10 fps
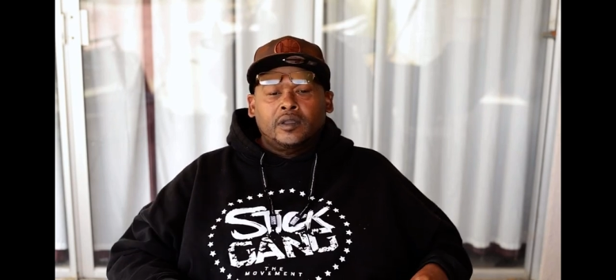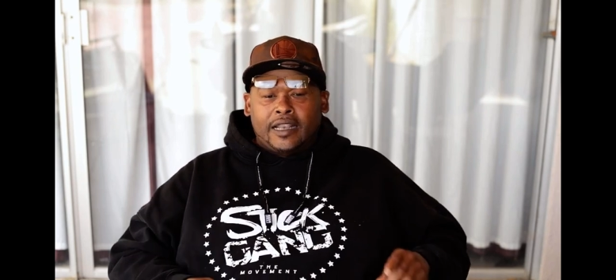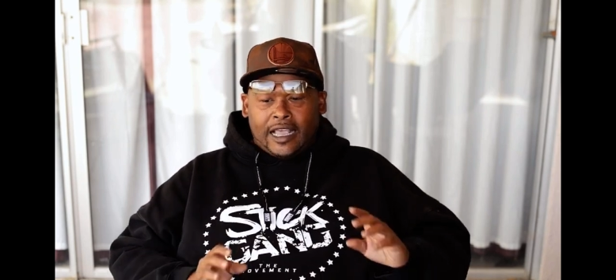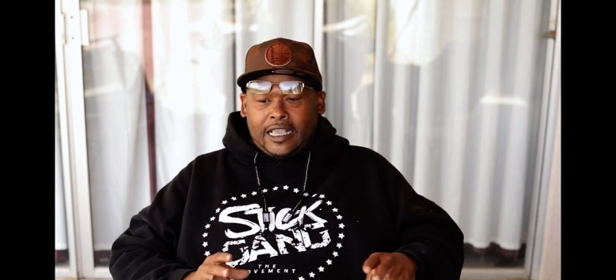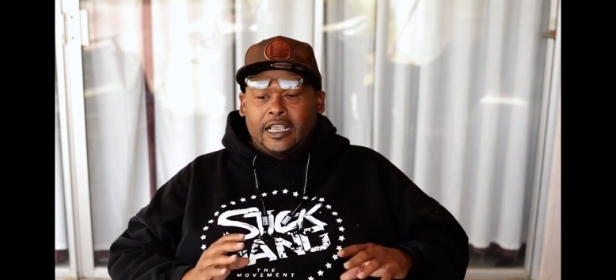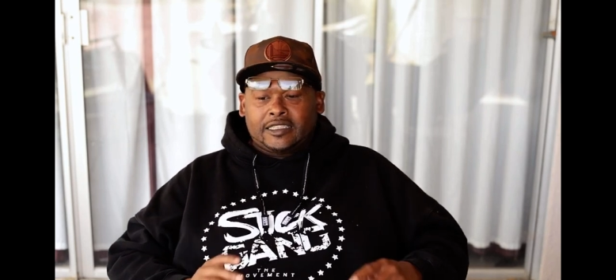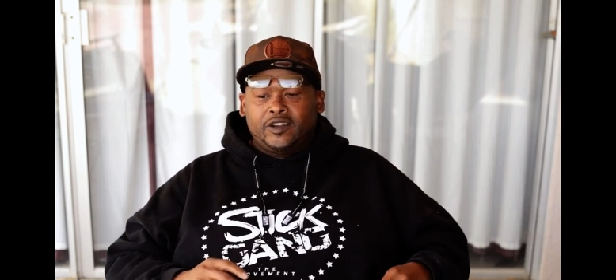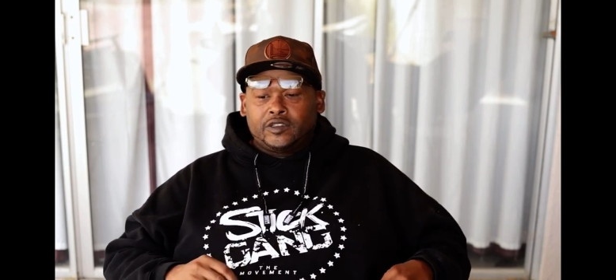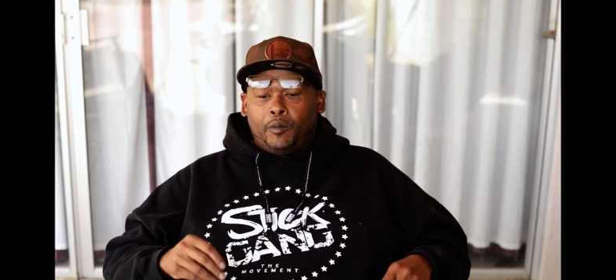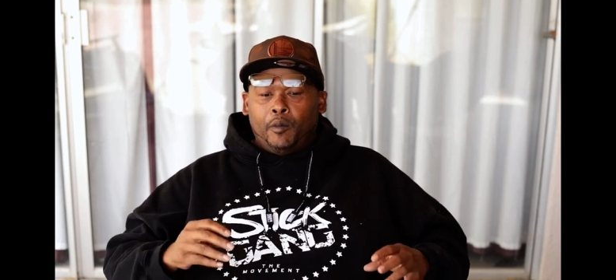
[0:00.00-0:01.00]
That's how
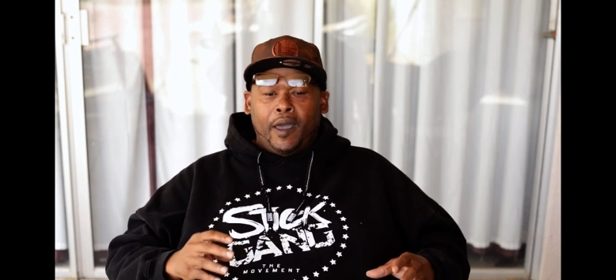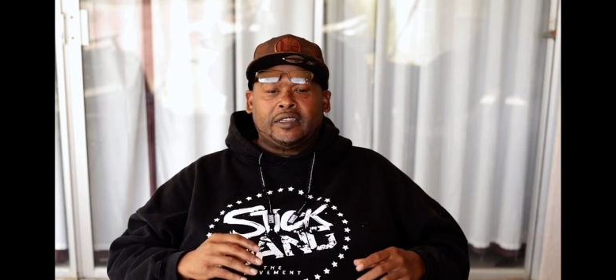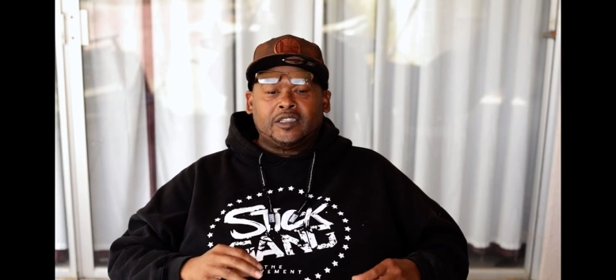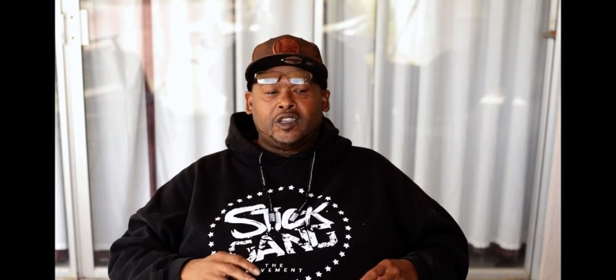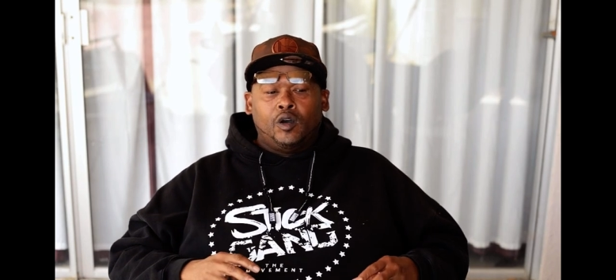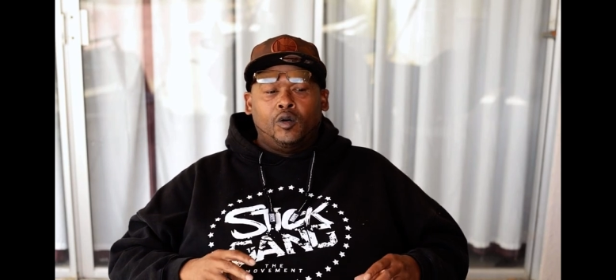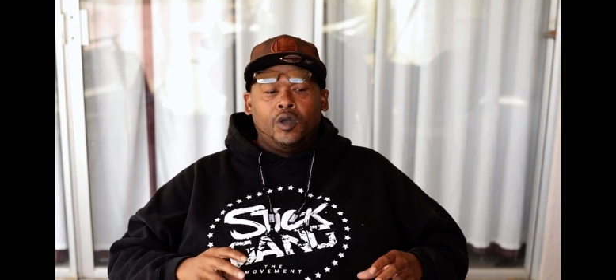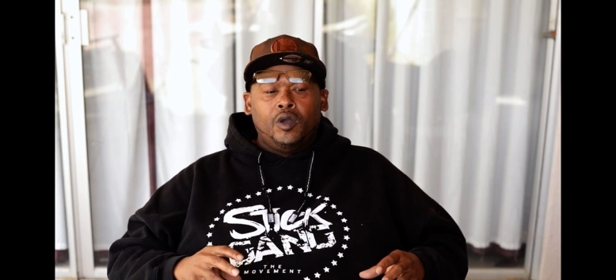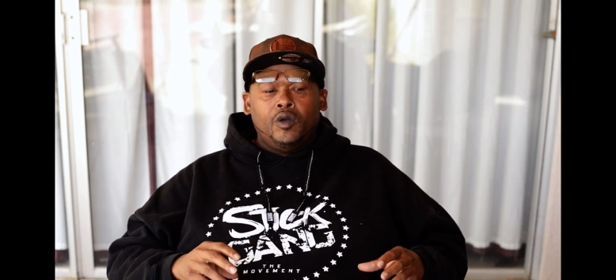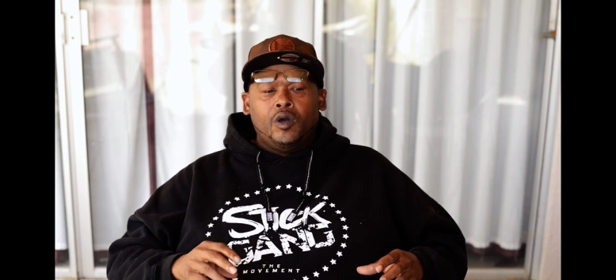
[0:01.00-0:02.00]
serious I'm going to make this, so
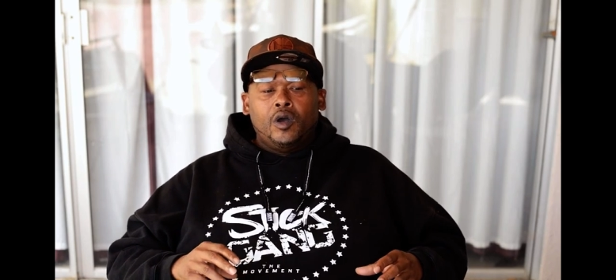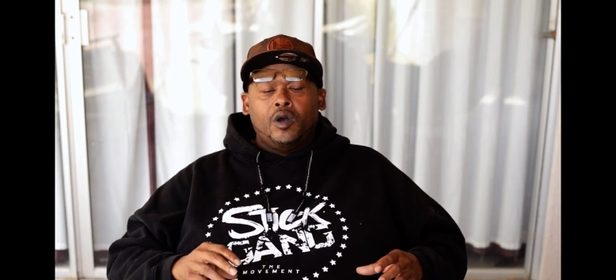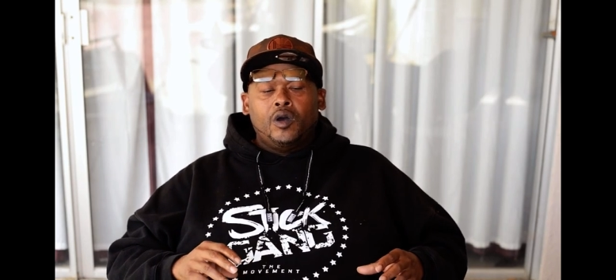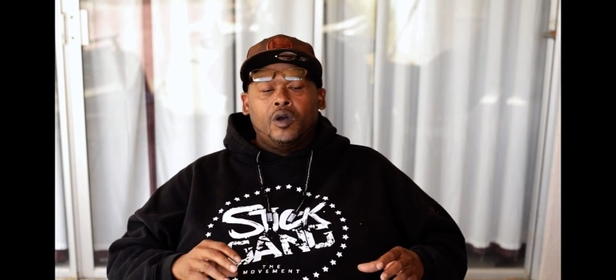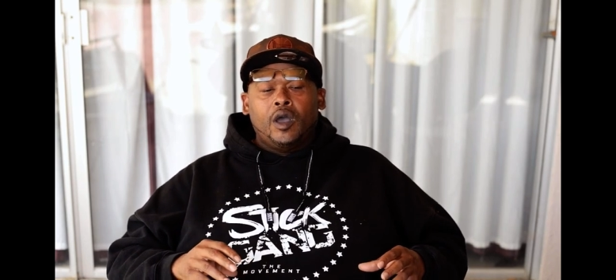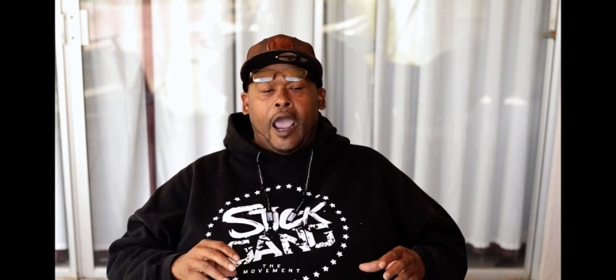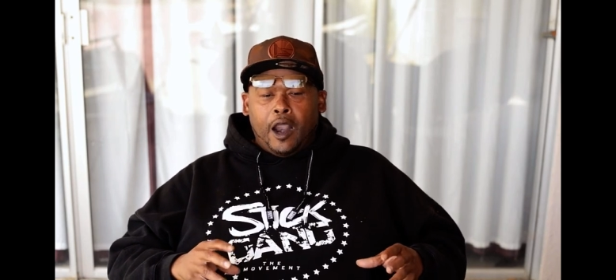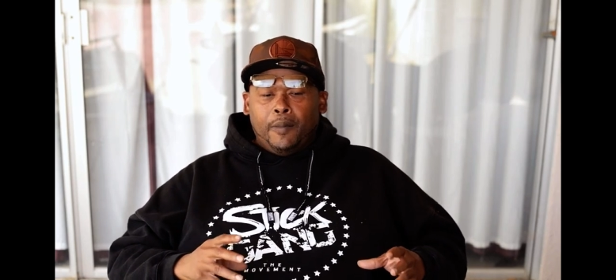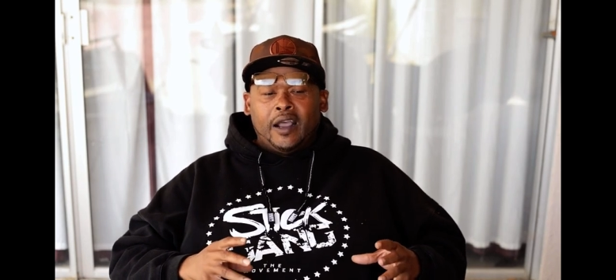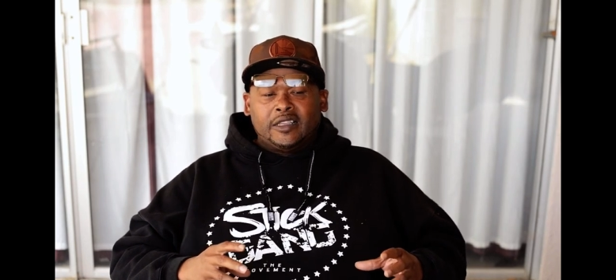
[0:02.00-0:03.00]

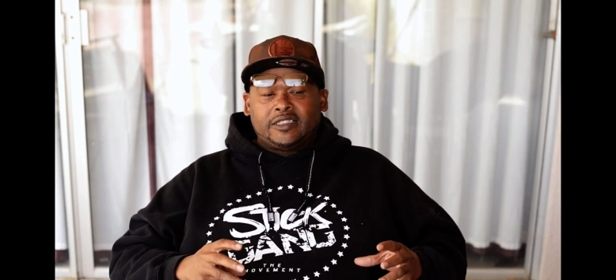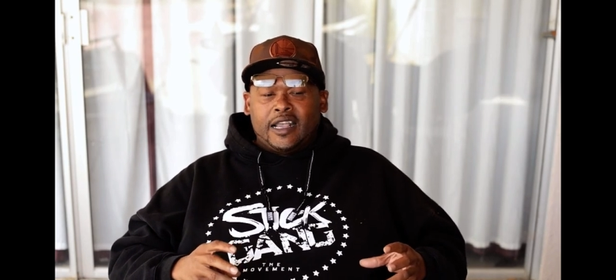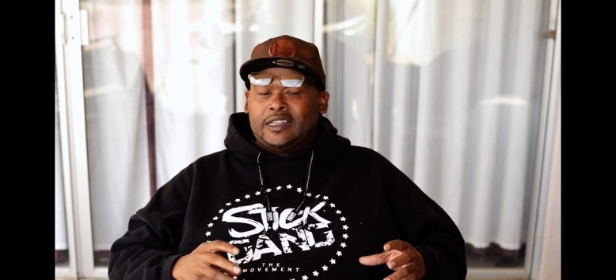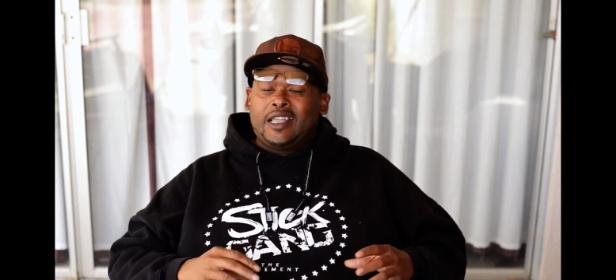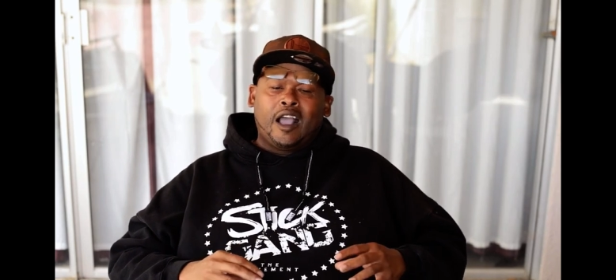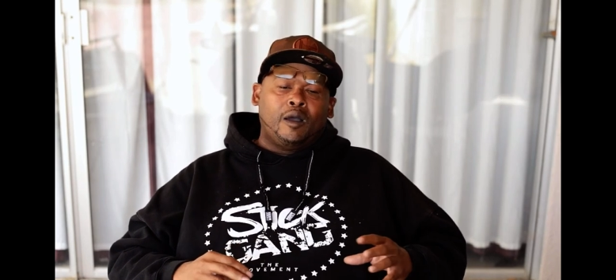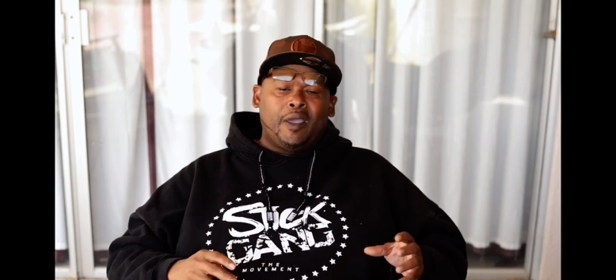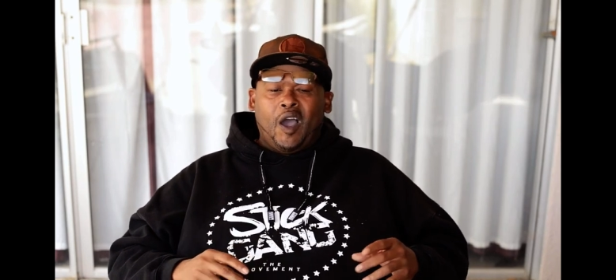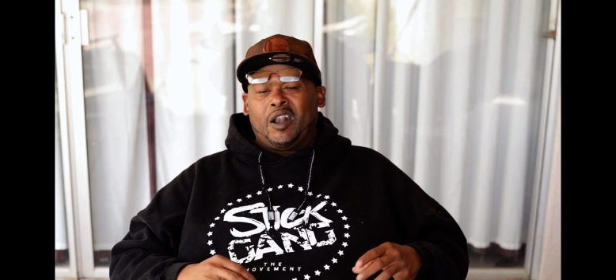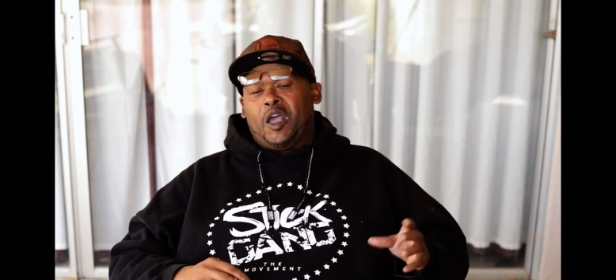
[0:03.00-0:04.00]
everybody understand it's not going to
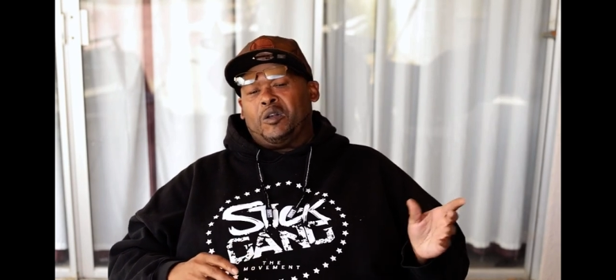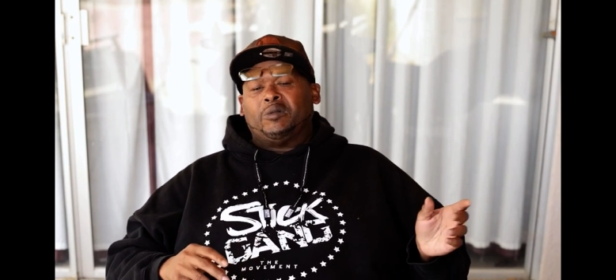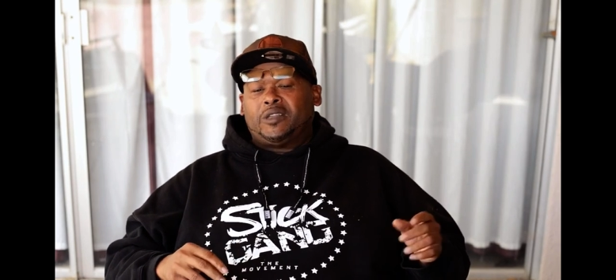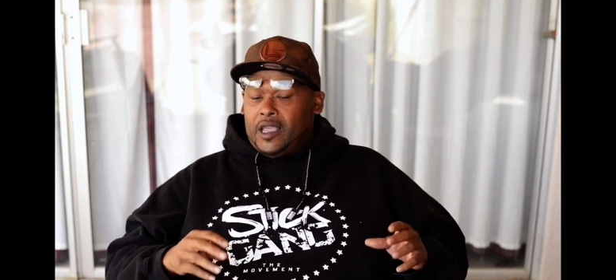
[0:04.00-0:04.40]
be, oh, they don't know.